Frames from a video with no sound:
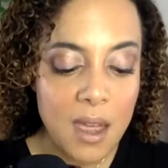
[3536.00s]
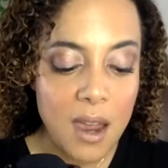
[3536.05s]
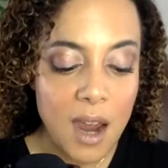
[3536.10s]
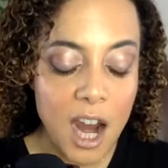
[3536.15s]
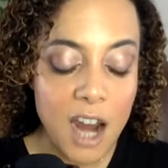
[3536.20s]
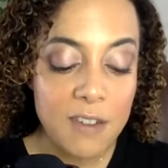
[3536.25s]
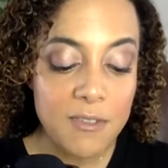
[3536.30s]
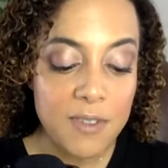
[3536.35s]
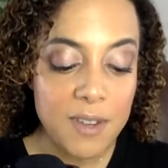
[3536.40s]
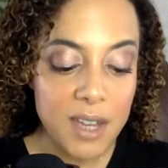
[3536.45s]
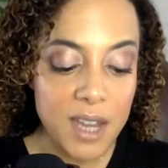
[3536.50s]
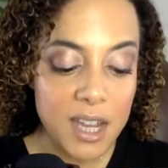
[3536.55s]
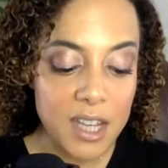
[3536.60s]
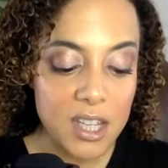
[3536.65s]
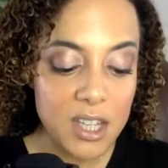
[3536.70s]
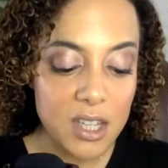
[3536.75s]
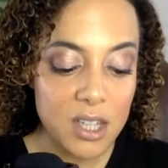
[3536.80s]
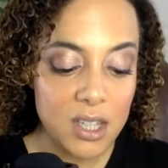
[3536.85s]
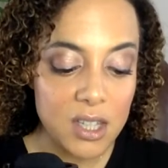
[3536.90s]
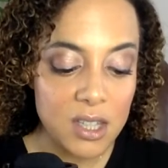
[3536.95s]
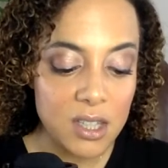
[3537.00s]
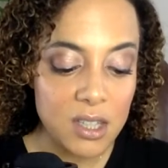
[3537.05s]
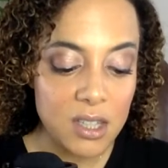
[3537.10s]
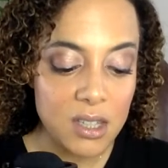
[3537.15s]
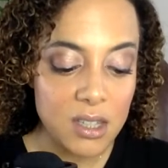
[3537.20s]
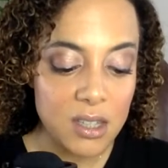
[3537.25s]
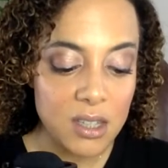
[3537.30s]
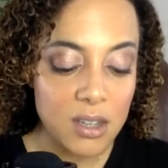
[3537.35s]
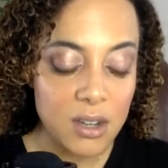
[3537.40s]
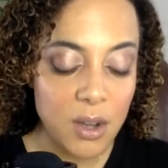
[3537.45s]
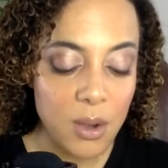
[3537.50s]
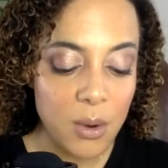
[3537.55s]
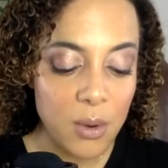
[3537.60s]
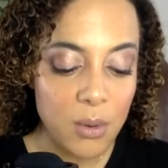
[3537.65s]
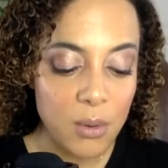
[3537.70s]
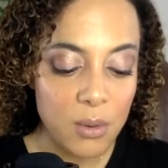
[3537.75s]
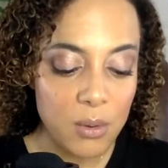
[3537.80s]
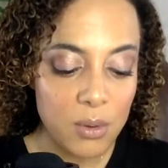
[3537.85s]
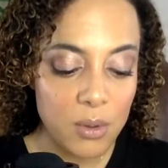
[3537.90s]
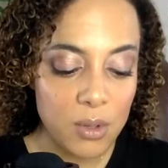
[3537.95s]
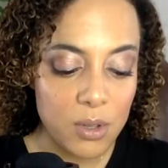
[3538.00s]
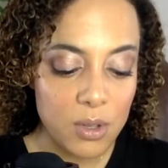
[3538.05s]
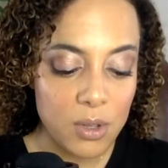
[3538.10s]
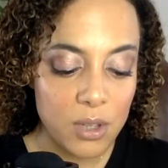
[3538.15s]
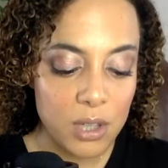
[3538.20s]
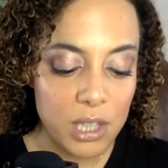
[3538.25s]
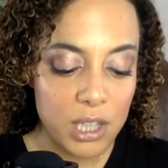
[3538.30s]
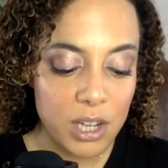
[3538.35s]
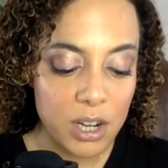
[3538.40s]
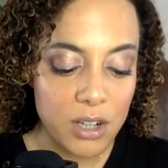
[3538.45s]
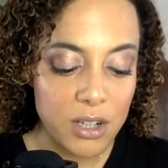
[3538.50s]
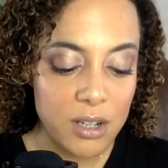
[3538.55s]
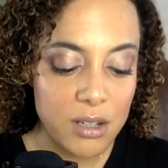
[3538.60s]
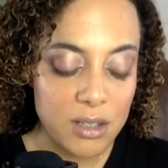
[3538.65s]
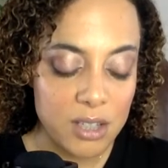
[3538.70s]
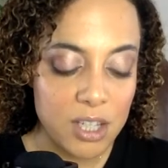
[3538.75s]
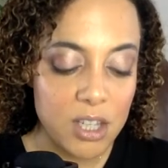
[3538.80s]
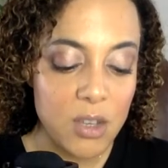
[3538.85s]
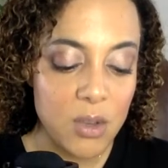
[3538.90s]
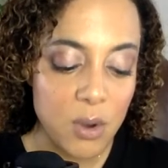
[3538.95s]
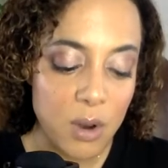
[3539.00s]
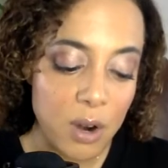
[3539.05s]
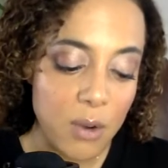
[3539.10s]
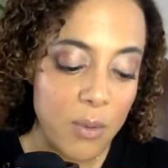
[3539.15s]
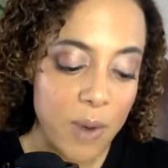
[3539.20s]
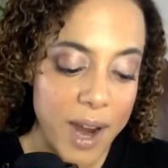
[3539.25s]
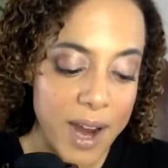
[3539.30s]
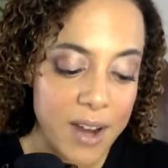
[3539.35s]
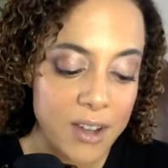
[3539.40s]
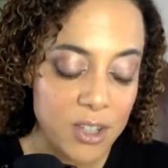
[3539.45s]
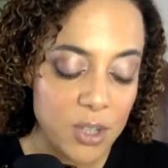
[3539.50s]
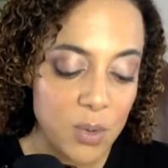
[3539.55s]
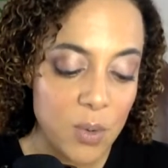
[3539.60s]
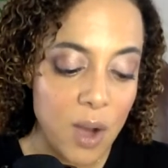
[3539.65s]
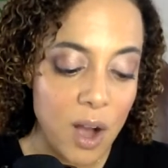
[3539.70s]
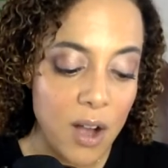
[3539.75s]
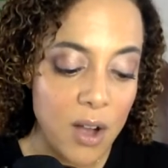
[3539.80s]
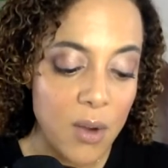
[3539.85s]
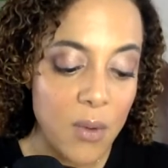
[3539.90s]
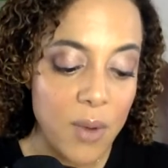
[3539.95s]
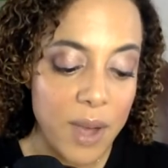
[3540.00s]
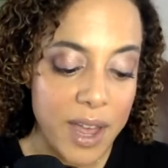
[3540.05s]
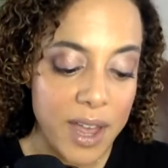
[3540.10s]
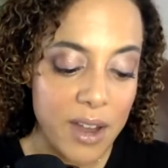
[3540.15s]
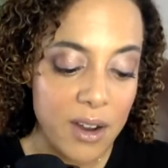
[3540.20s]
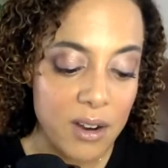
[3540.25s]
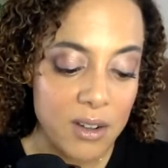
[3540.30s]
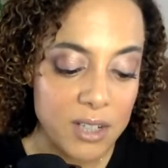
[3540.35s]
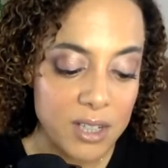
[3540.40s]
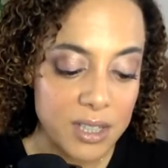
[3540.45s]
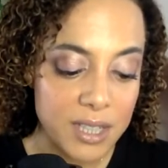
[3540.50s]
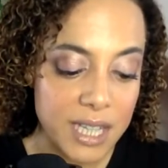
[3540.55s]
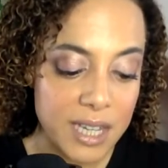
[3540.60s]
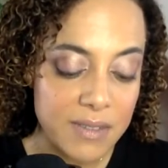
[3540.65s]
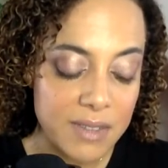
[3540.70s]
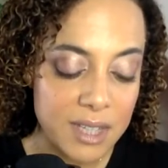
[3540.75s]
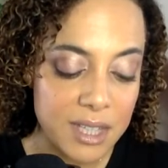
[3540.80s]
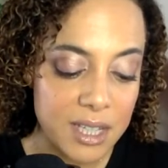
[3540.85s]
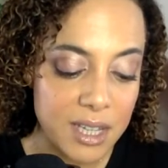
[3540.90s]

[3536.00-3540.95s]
I feel like you know, you're right to walk away or to leave this